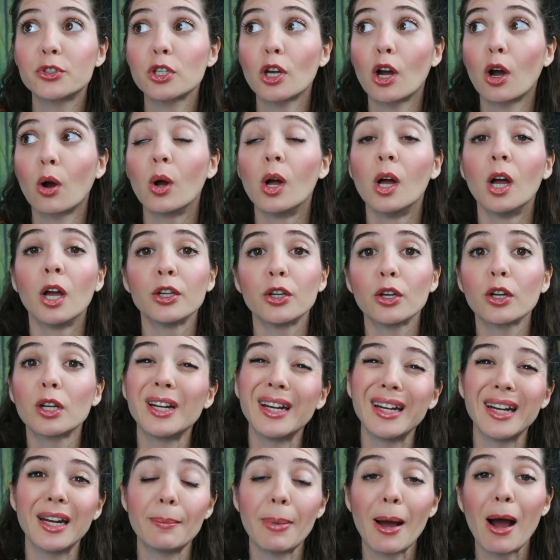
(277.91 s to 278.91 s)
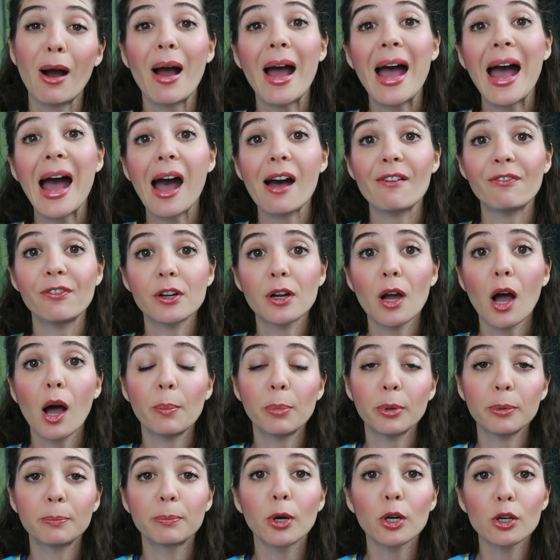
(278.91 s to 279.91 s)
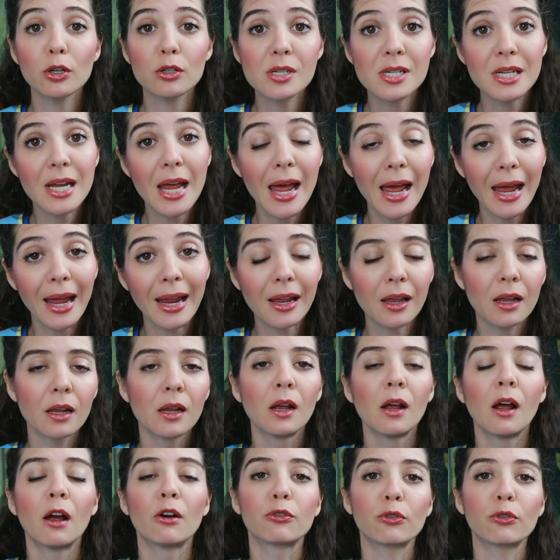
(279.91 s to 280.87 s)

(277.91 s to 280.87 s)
so you're going to need about half a cup per day